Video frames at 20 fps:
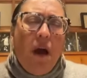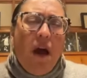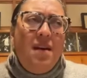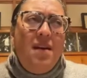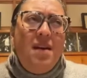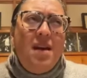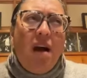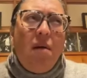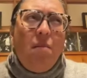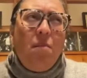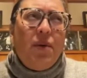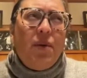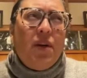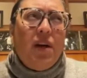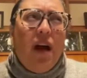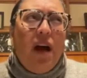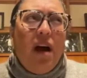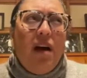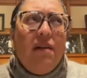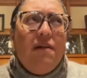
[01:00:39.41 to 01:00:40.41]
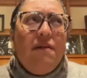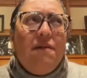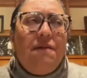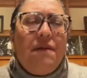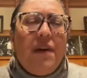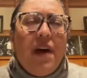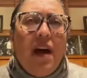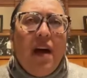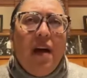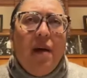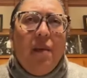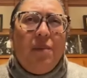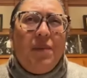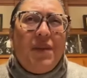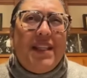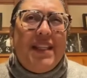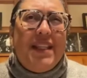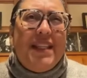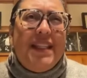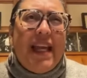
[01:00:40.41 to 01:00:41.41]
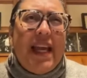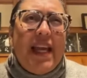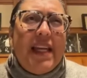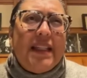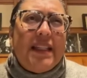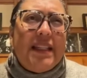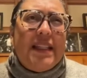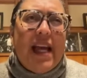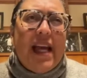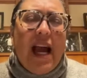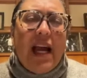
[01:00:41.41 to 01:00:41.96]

A number of states